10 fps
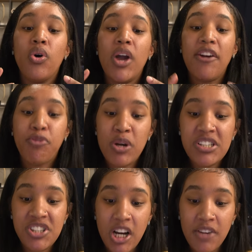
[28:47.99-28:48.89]
If we
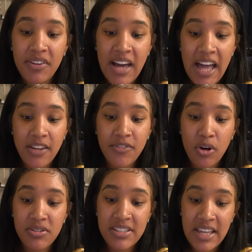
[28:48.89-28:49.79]
serve a God of
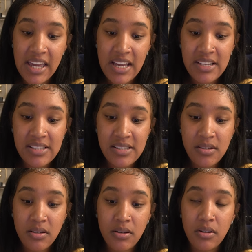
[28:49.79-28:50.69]
those things,
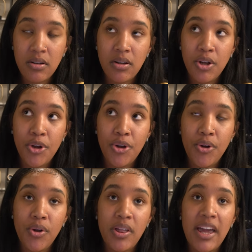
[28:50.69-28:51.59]

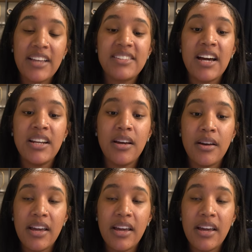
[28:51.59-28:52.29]
it's gonna